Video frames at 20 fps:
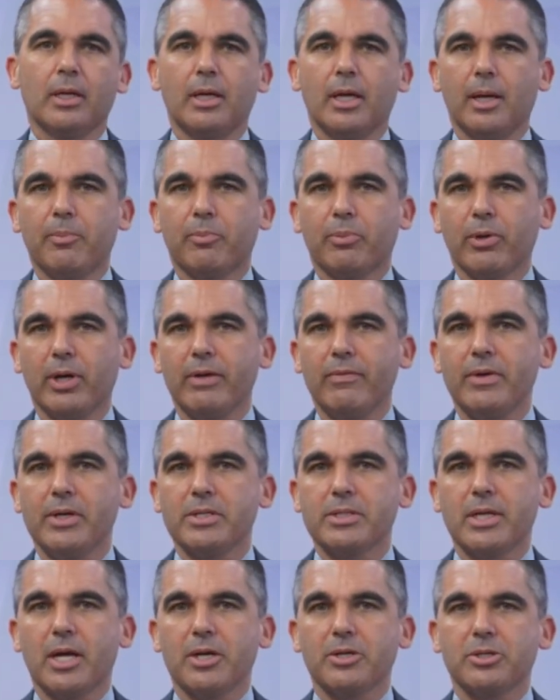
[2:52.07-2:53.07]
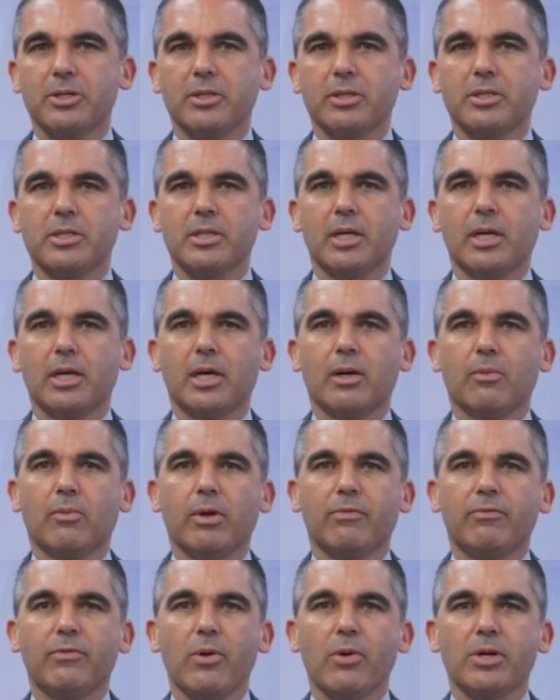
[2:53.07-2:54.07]
In previous sessions,
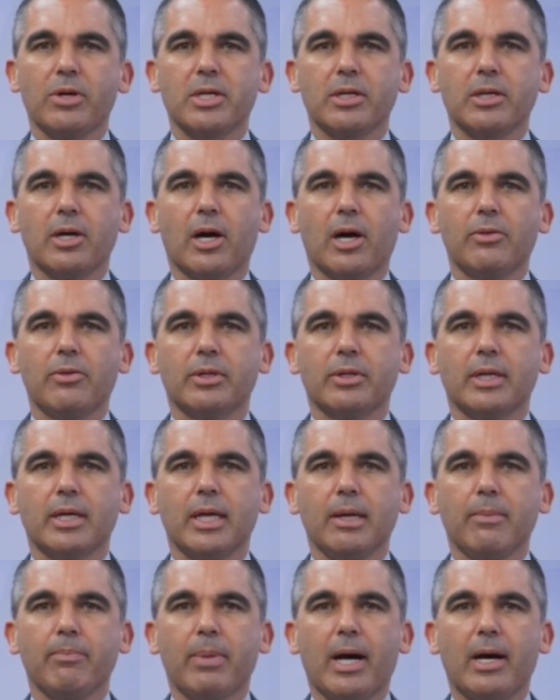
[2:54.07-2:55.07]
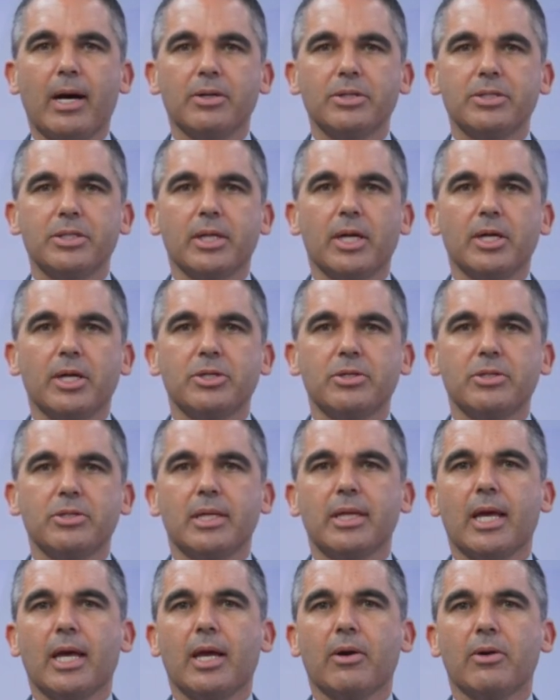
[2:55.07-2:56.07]
we focused on other key policy issues at
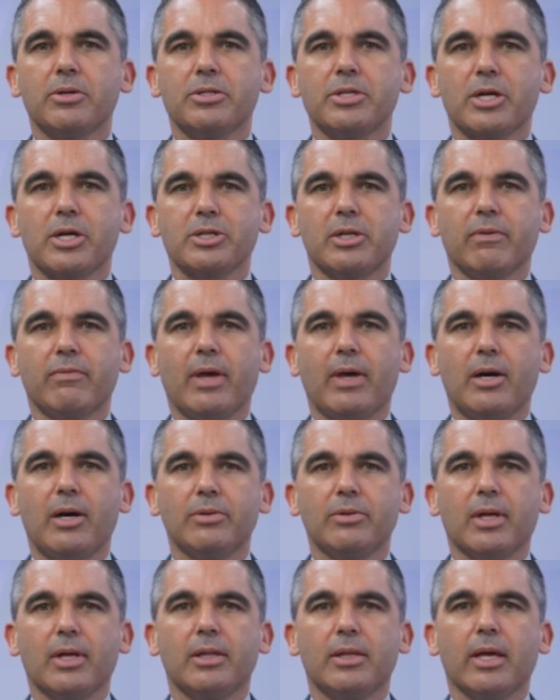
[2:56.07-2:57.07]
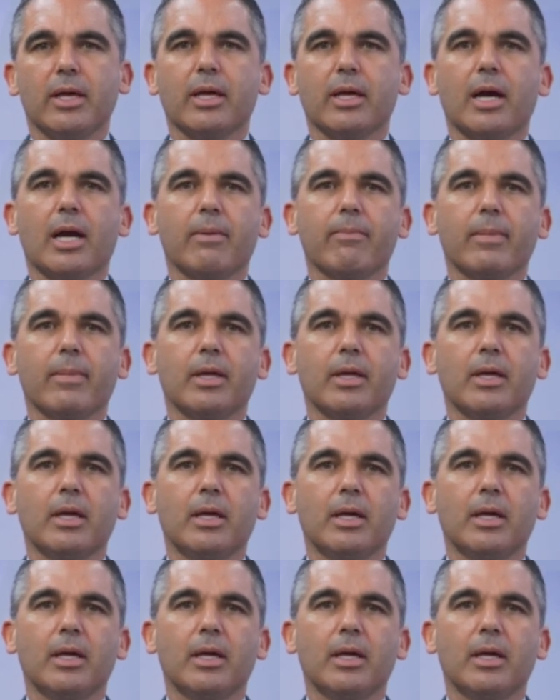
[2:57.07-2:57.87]
the intersection of health and the economy,